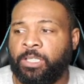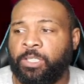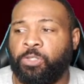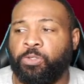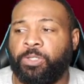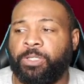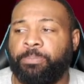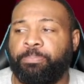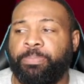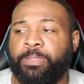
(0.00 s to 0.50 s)

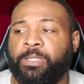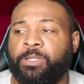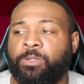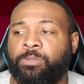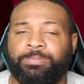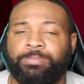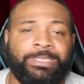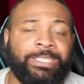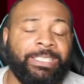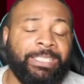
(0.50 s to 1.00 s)
You can
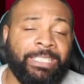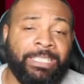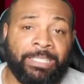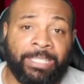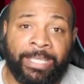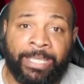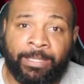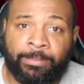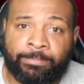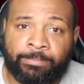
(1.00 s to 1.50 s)
build CeeDee
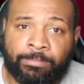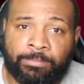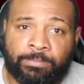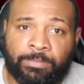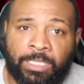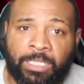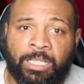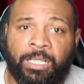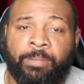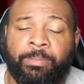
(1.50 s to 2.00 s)
Lamb
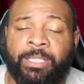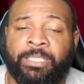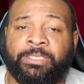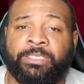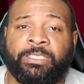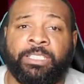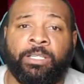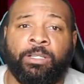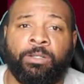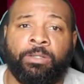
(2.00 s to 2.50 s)
and
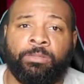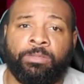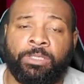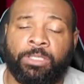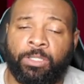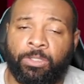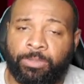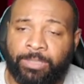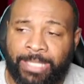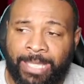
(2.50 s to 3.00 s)
sell,
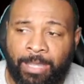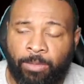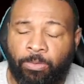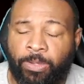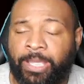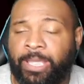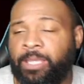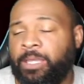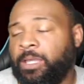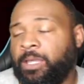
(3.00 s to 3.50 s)
that
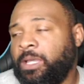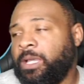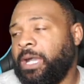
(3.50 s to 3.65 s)
way.